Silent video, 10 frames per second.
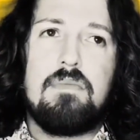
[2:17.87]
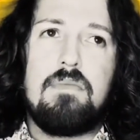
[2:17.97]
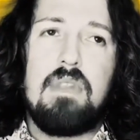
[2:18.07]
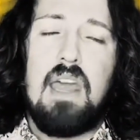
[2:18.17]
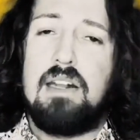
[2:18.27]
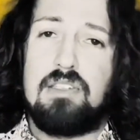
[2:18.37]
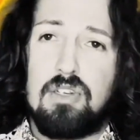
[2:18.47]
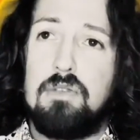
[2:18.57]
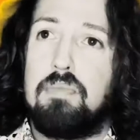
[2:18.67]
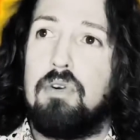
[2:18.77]
at a
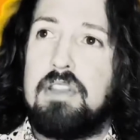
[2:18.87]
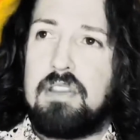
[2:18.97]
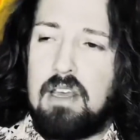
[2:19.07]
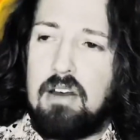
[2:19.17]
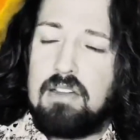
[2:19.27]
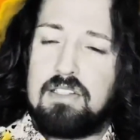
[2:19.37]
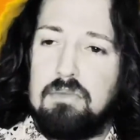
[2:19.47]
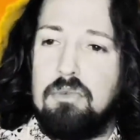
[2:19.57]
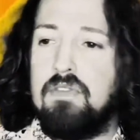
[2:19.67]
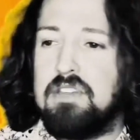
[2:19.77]
certain point, they go out to the
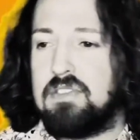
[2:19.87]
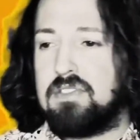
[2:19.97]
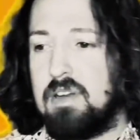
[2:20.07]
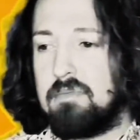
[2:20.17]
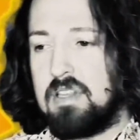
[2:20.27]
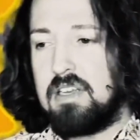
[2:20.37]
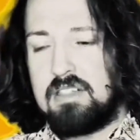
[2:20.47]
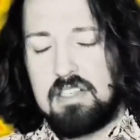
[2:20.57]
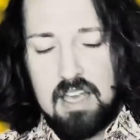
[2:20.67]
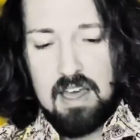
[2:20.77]
movies or something
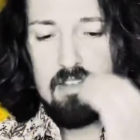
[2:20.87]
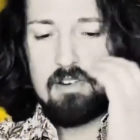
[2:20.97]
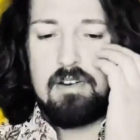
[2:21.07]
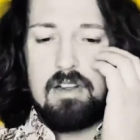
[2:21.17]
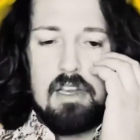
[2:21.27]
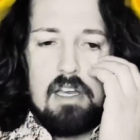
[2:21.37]
together,